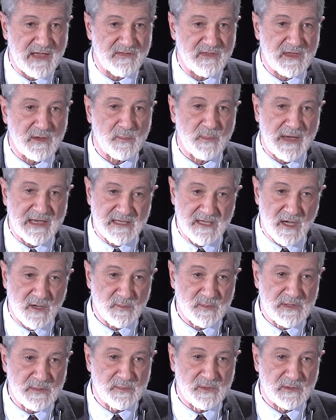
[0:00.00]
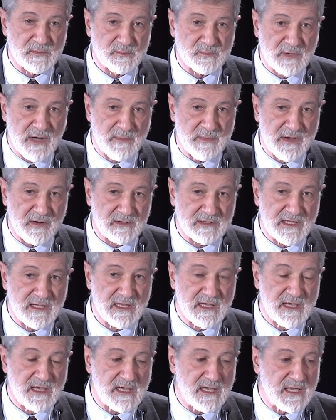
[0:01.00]
I think, by young people primarily,
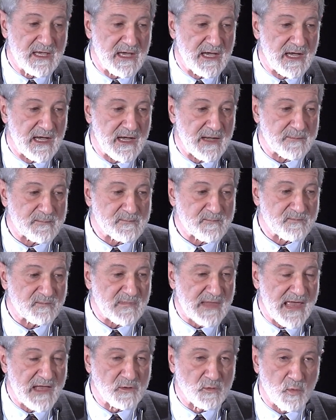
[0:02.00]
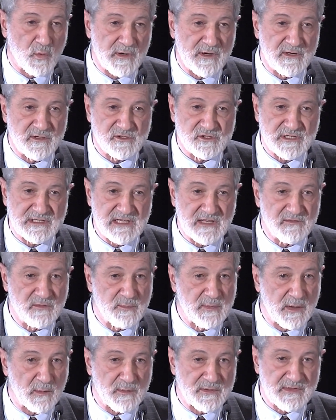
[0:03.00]
uh, headquartered in Geneva,
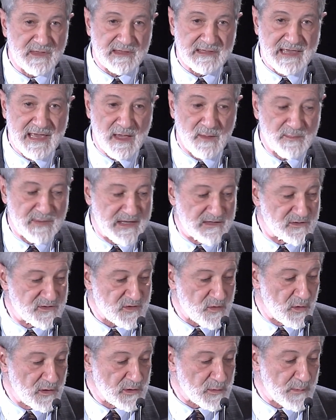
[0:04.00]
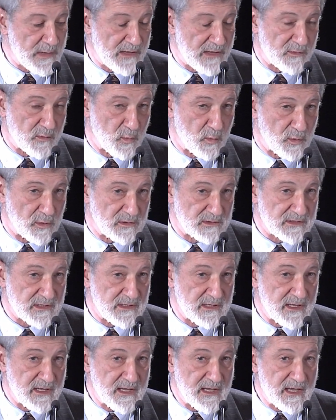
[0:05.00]
but with campaigners all around the world.
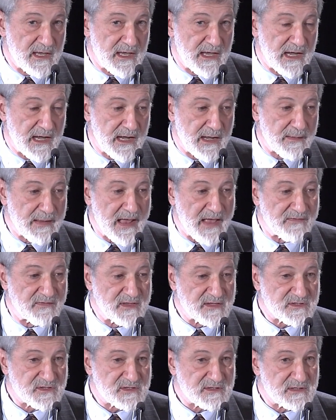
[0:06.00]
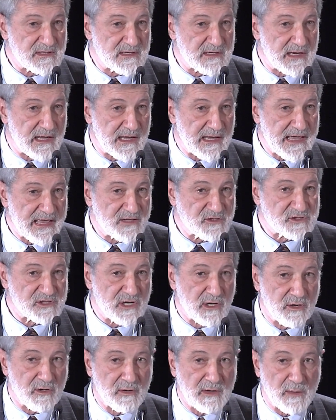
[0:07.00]
Uh, and this
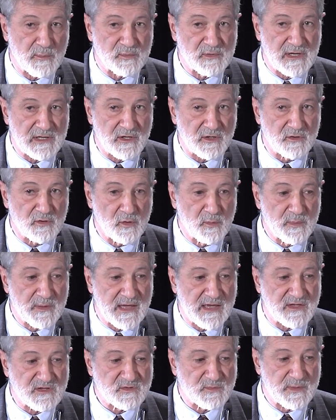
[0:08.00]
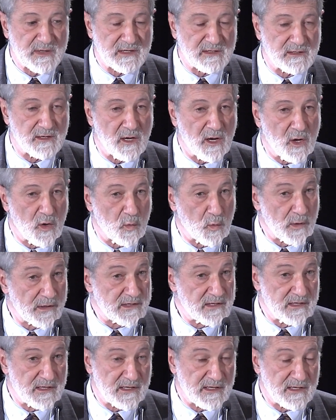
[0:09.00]
NGO umbrella group has been
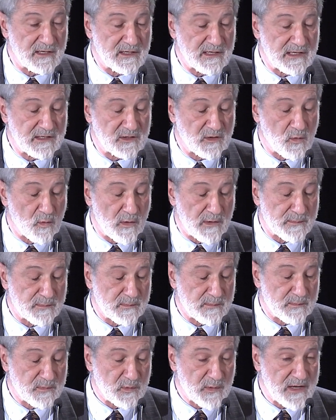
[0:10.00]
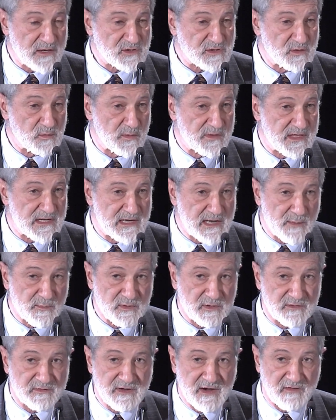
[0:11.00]
working in cooperation with a number
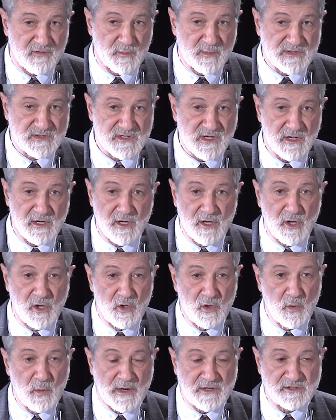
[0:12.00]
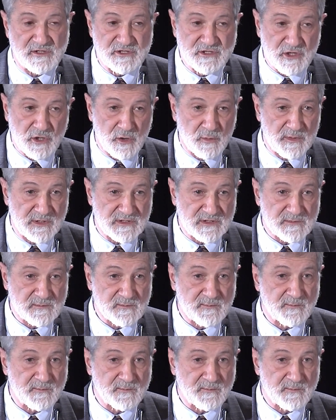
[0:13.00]
of governments who are determined